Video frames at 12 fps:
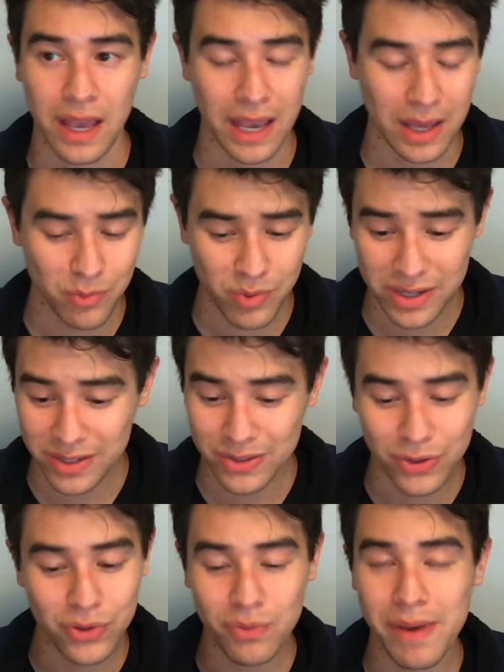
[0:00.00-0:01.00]
And when you
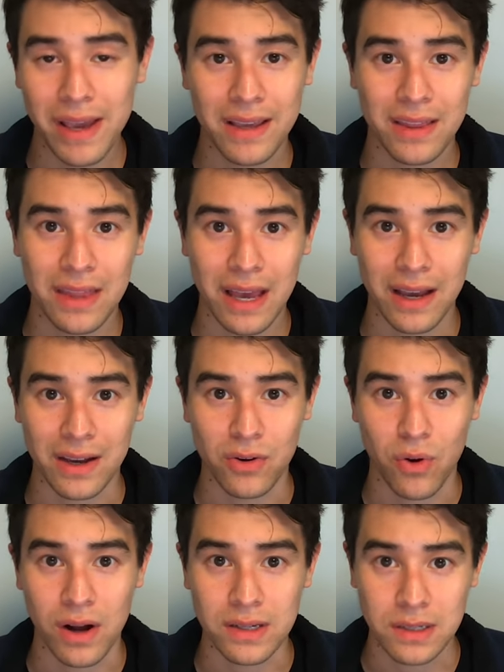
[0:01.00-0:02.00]
do make that
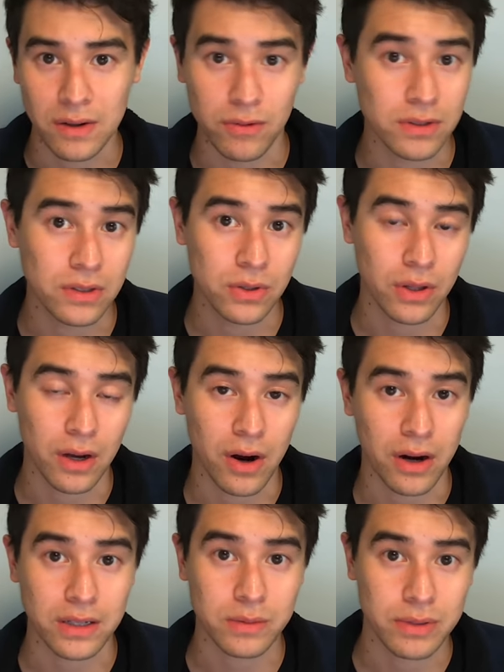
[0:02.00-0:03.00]
crossover to the
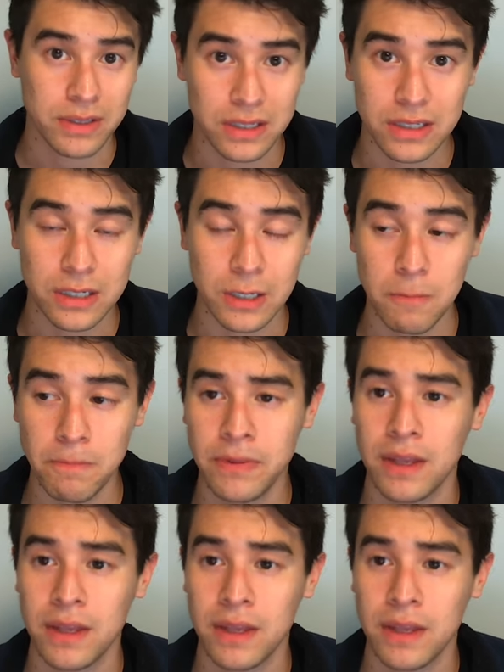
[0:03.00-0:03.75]
artist position,